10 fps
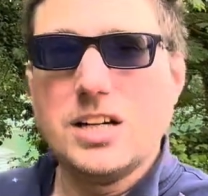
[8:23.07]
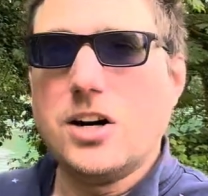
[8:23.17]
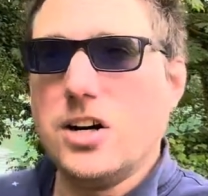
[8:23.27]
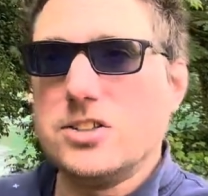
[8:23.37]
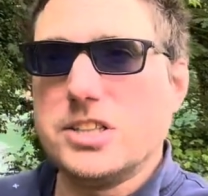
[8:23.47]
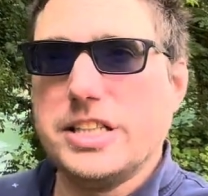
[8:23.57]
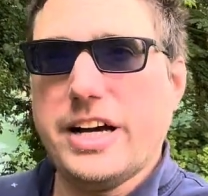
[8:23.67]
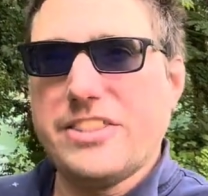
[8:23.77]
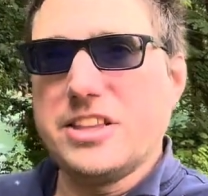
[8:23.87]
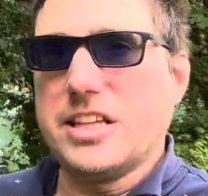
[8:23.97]
honestly,
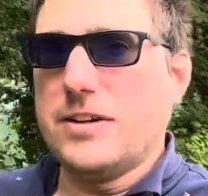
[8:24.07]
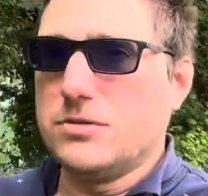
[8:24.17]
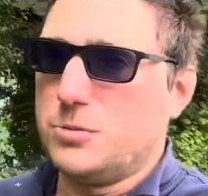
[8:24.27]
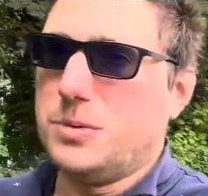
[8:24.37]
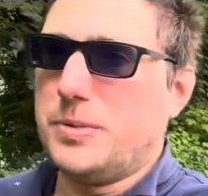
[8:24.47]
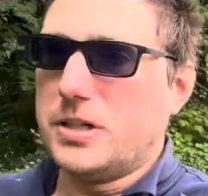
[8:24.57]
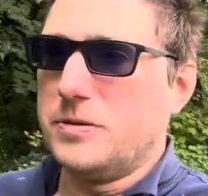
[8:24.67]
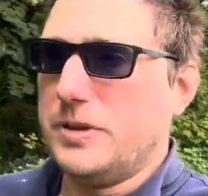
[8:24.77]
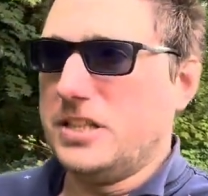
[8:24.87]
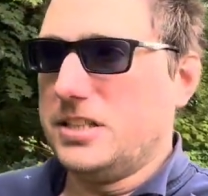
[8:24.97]
I think they have a little bit better
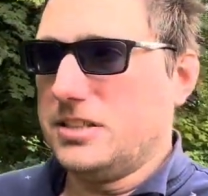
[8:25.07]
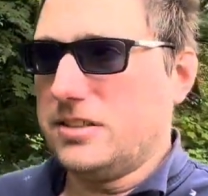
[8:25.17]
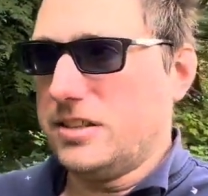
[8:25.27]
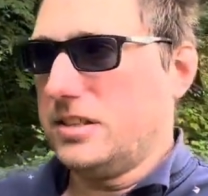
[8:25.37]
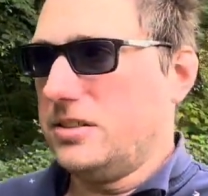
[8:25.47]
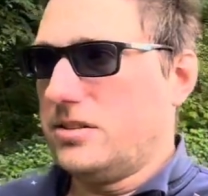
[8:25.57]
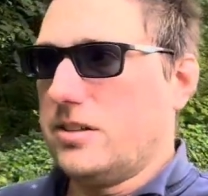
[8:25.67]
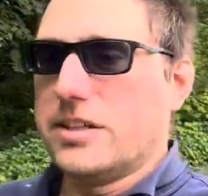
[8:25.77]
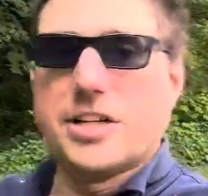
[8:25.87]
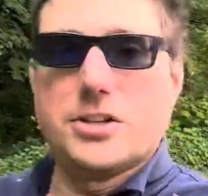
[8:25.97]
amenities than these
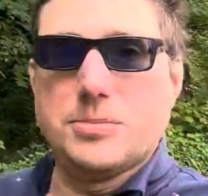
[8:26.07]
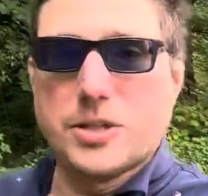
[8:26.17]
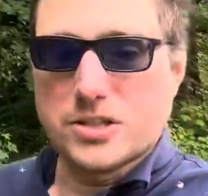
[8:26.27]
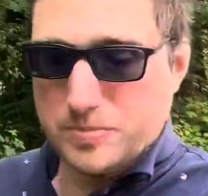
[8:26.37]
county parks,